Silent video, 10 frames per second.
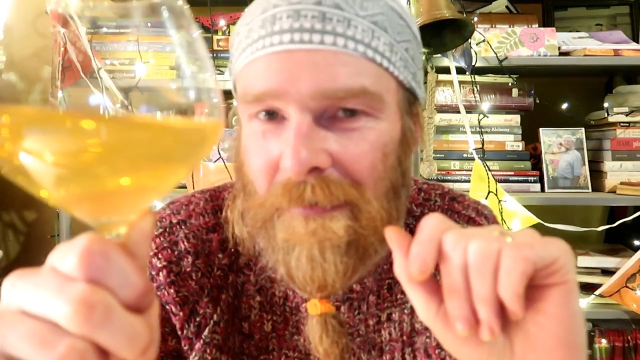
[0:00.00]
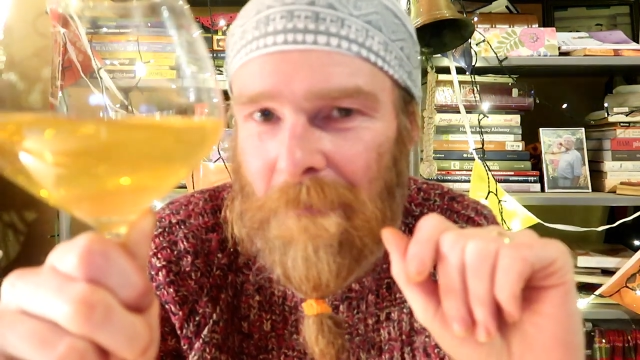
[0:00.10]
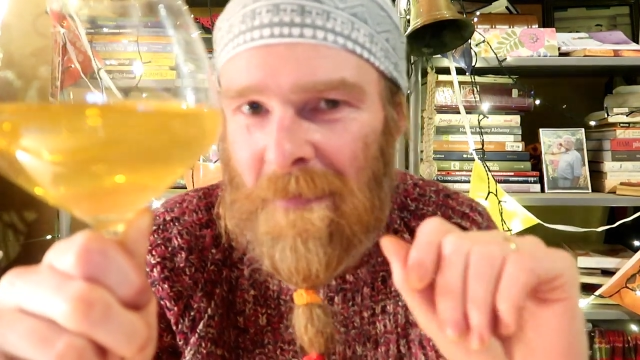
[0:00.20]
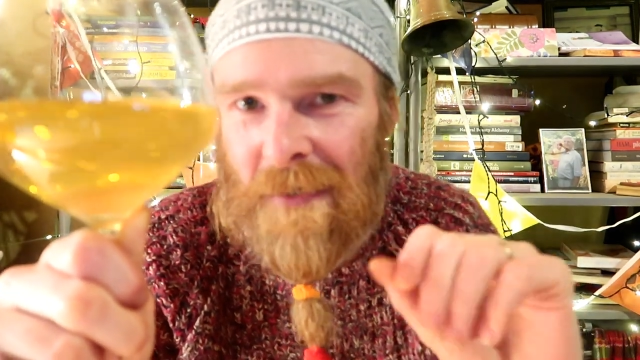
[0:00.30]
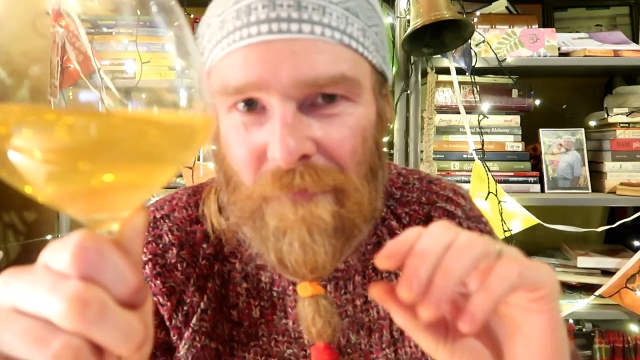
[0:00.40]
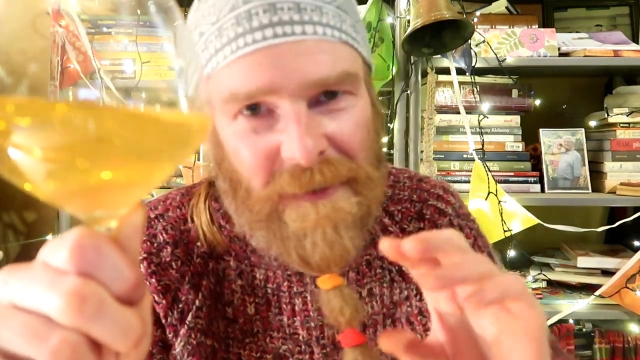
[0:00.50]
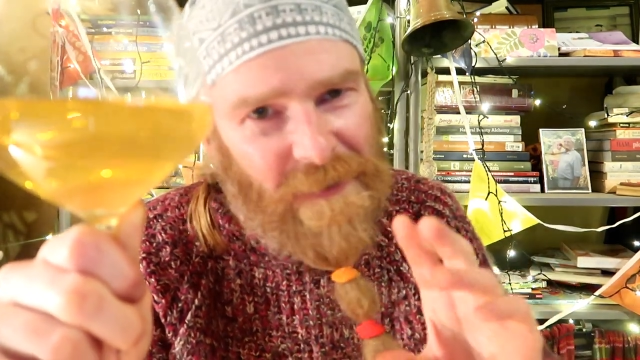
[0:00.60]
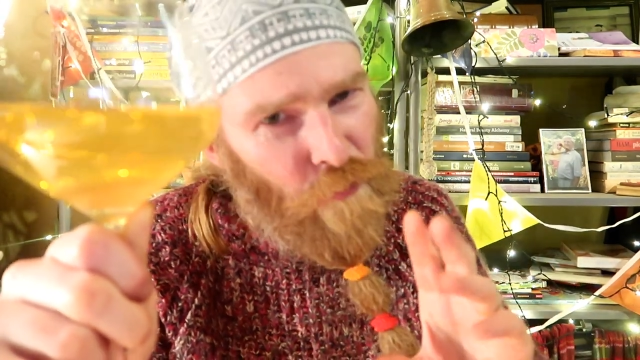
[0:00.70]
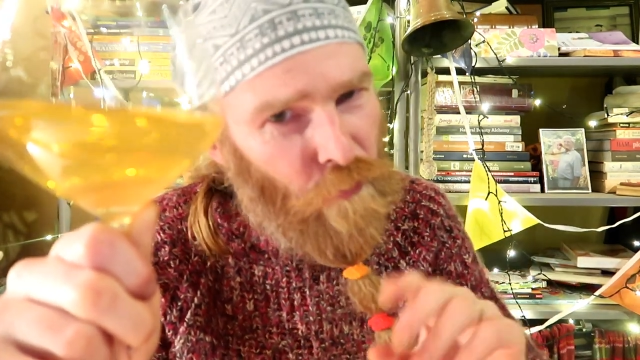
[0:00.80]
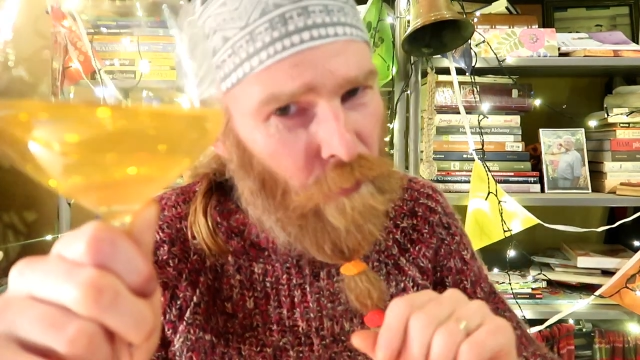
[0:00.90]
a bit of
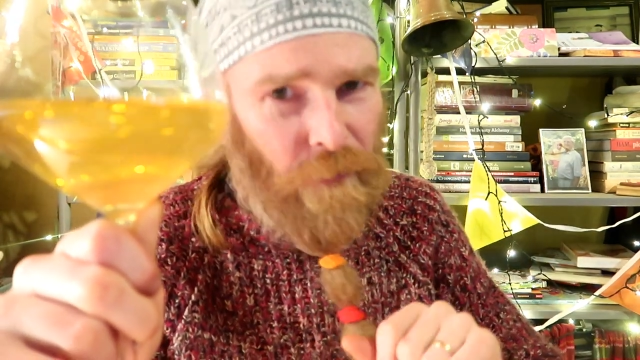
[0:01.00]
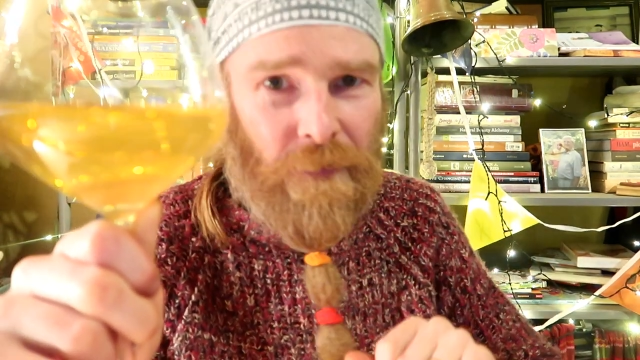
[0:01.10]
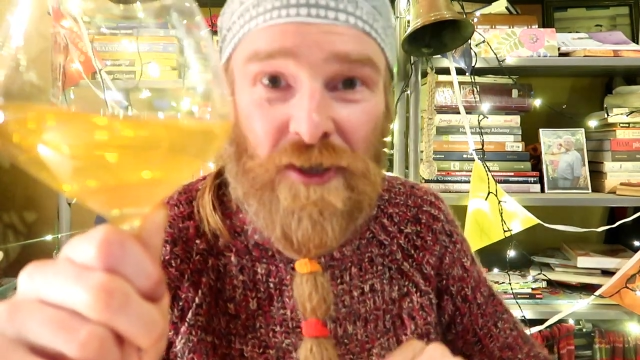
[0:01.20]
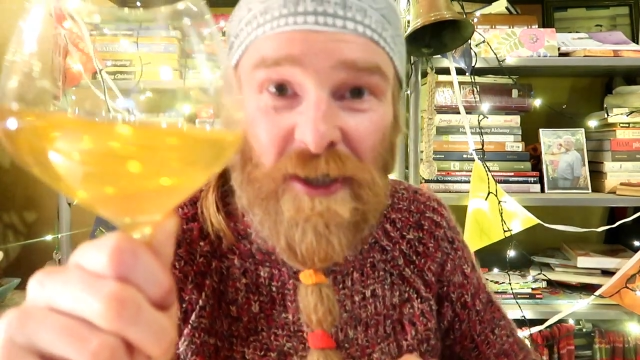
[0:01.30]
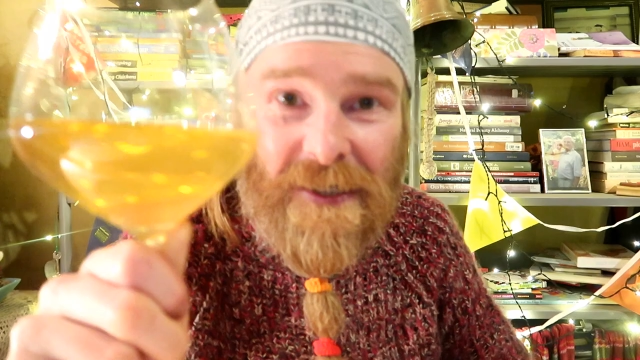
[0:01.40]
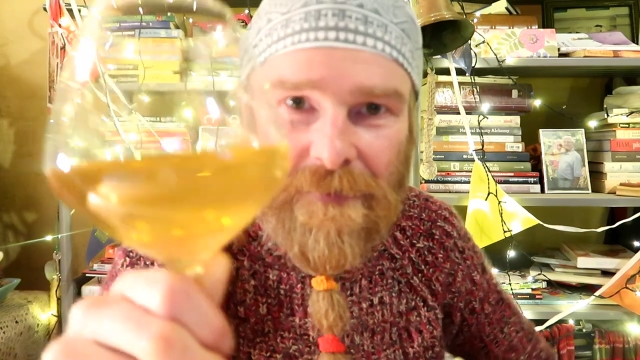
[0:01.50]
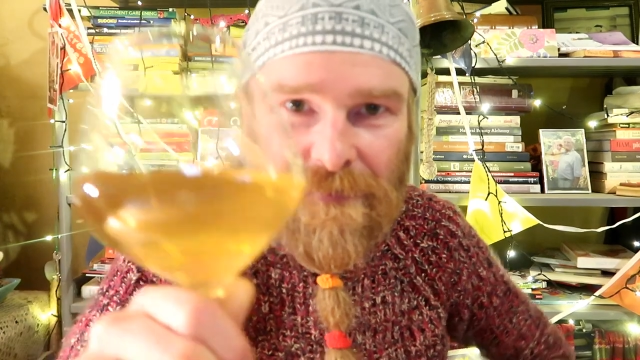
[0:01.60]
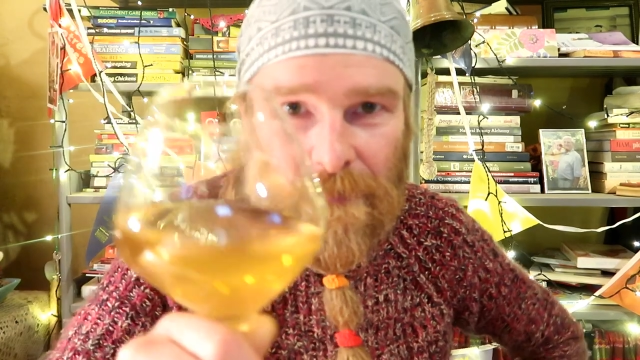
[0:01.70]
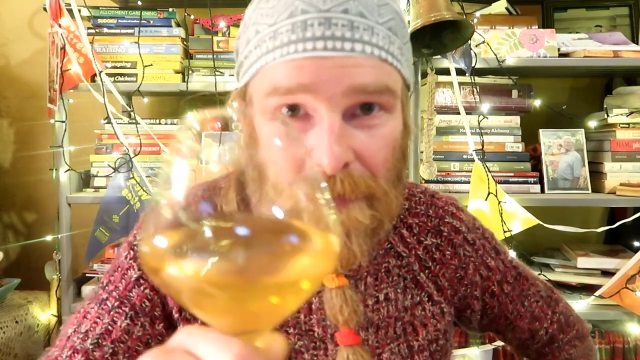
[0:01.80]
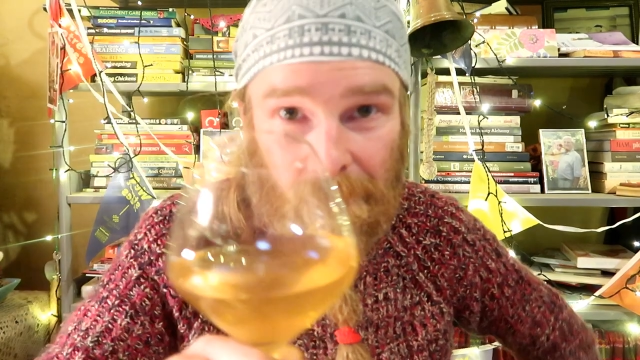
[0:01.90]
a ooh,
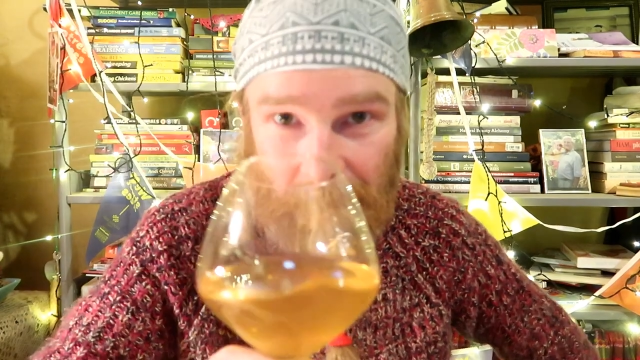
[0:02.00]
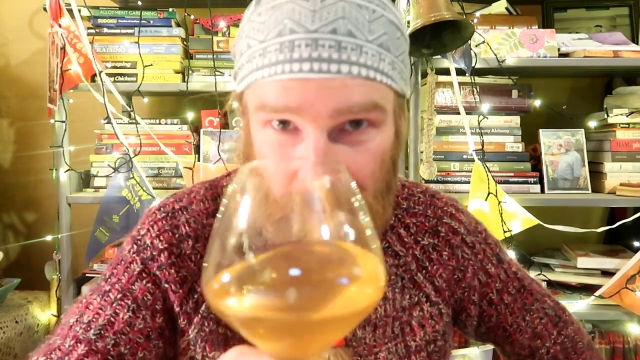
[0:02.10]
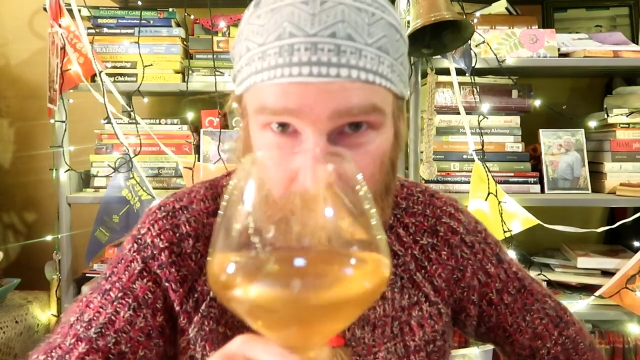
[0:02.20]
cheekiness to it.